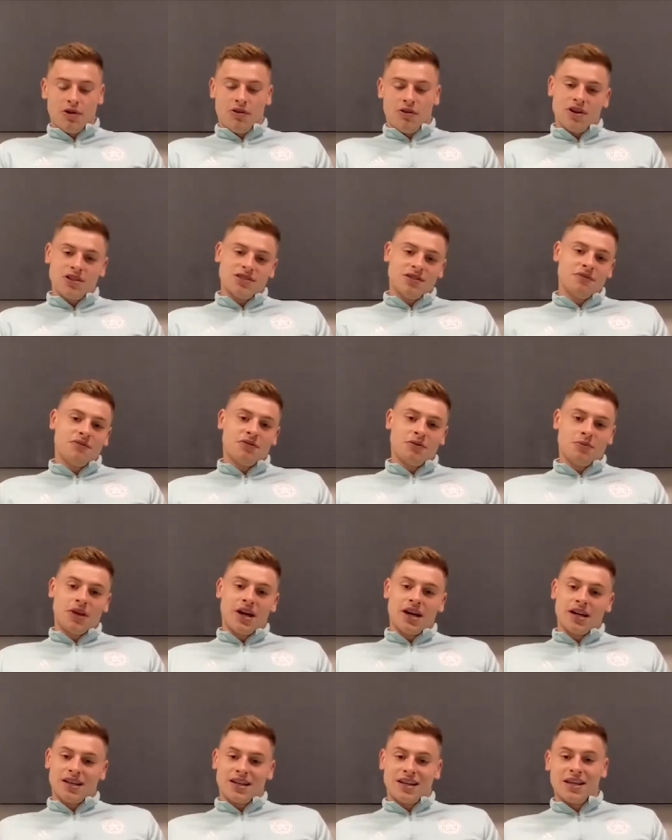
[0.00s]
progressing
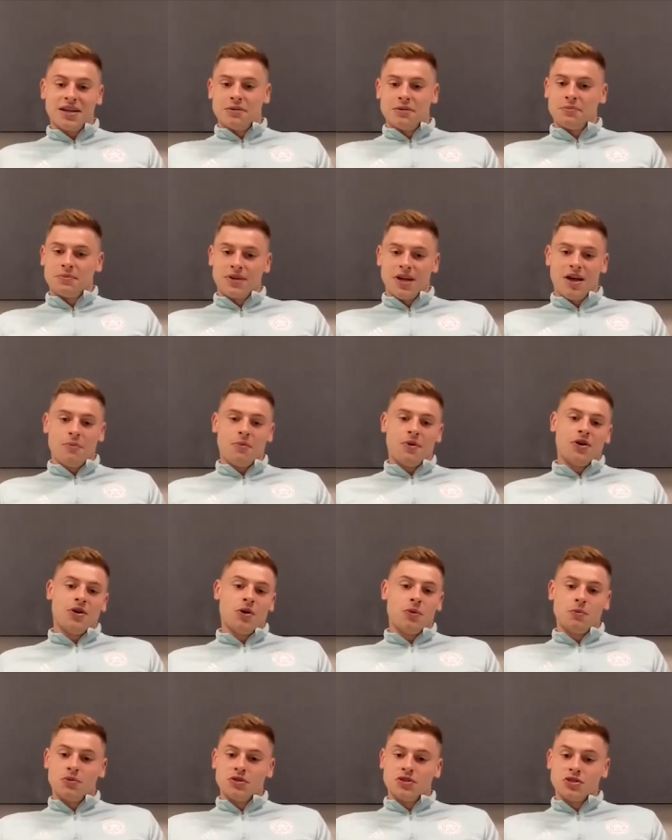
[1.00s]
from that, keep getting
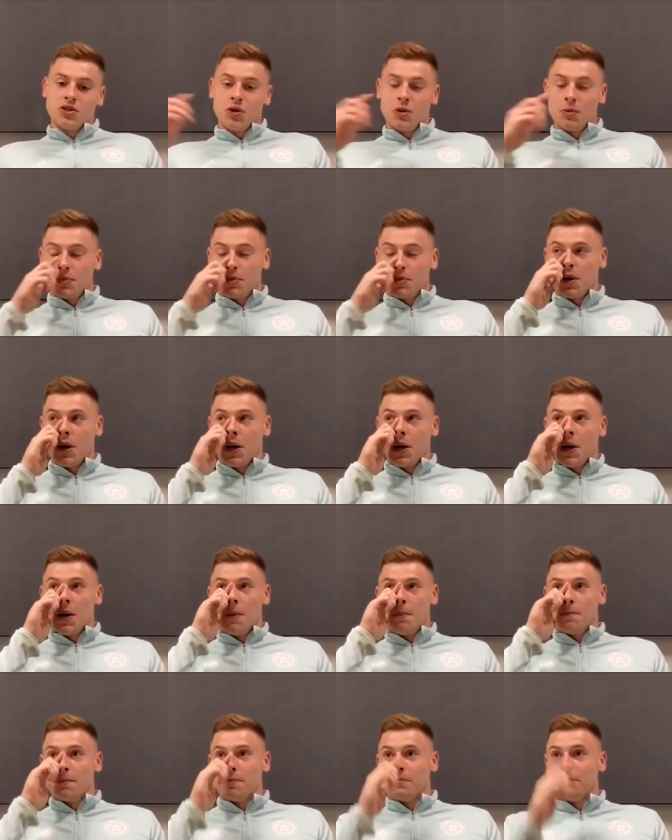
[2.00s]
my numbers up.
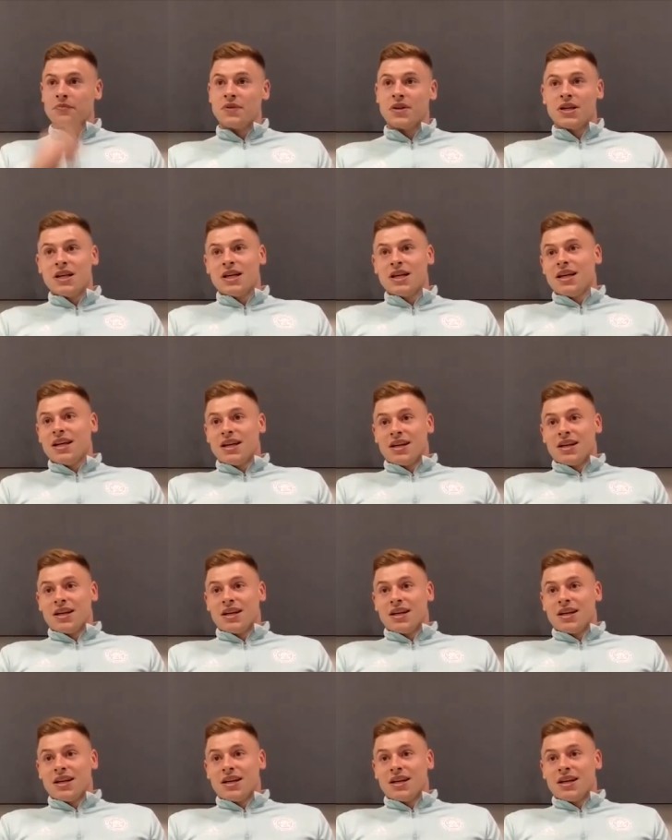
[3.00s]
Um,